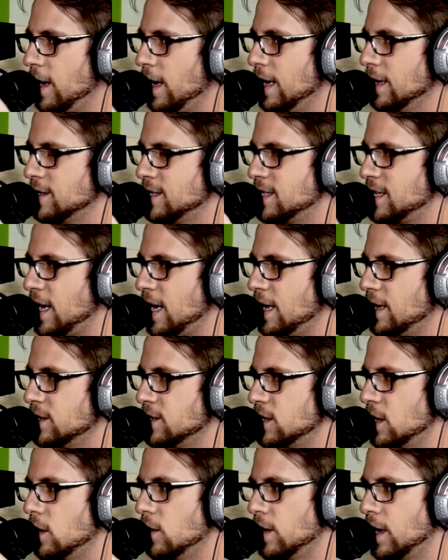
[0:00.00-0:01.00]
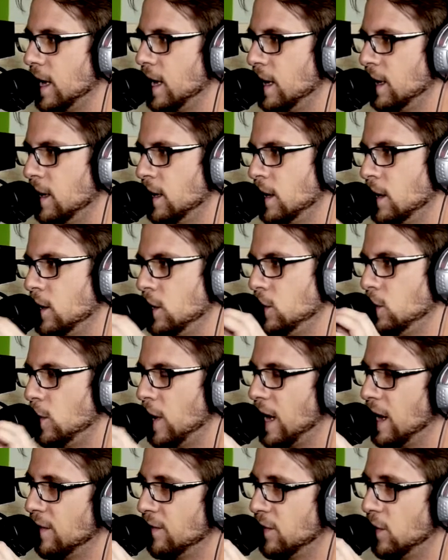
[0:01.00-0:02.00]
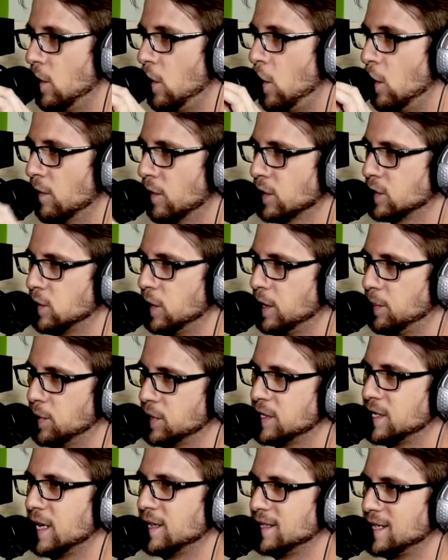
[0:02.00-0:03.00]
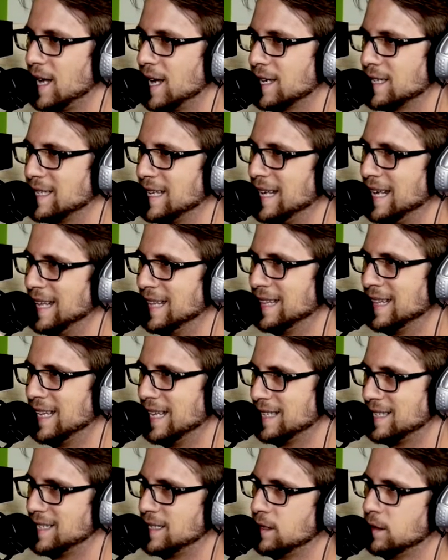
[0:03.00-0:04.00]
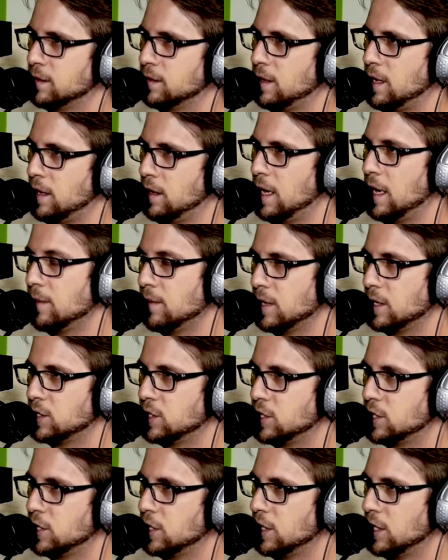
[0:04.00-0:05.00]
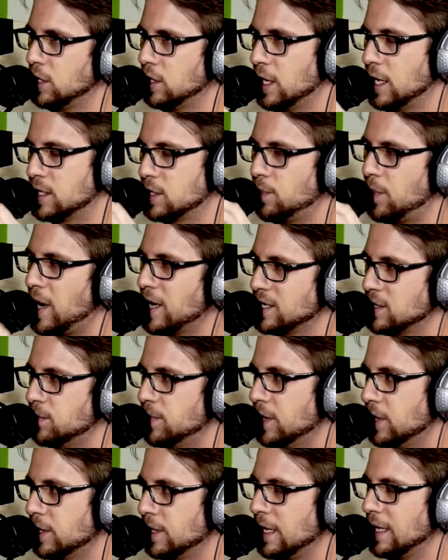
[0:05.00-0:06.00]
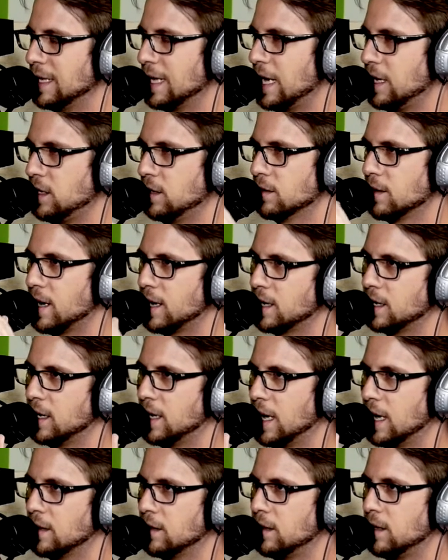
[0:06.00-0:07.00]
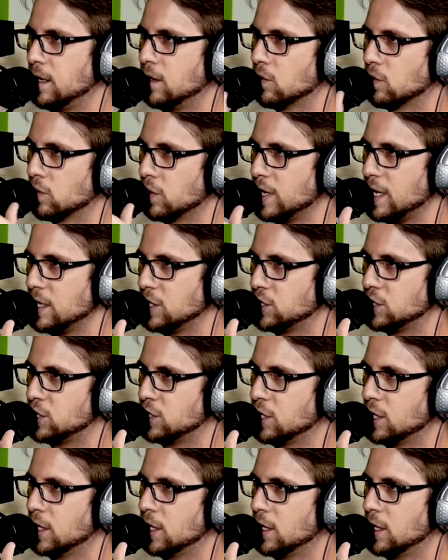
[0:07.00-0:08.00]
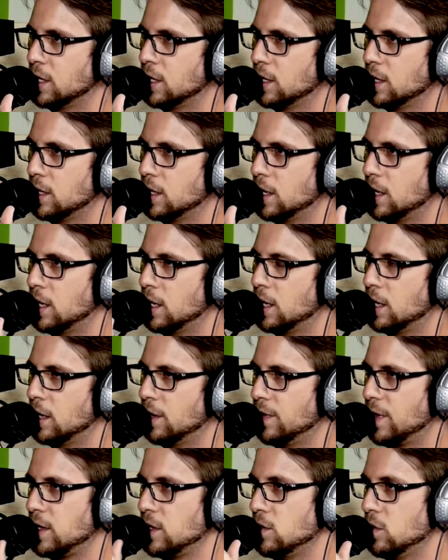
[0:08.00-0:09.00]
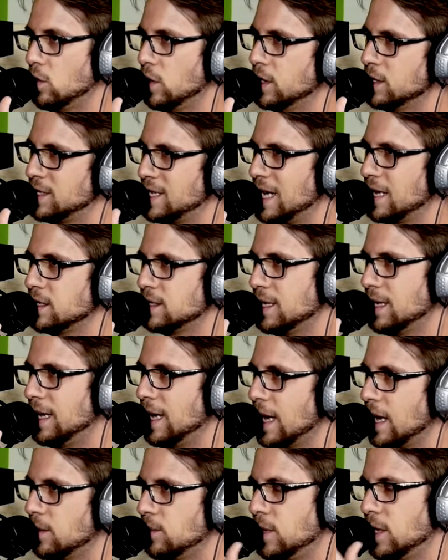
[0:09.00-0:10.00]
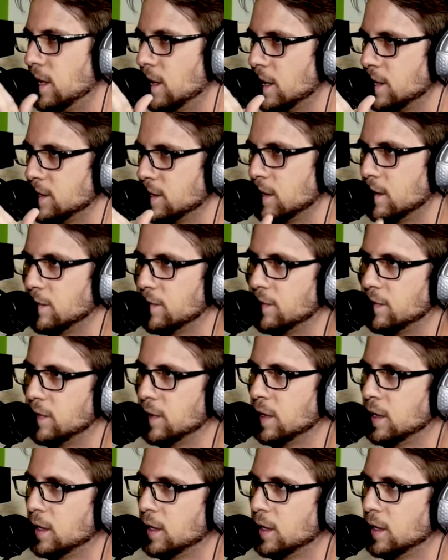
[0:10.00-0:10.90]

it says, okay, you have over 20% text in this image. It's a possibility that you're not going to get the reach that you intend to get because of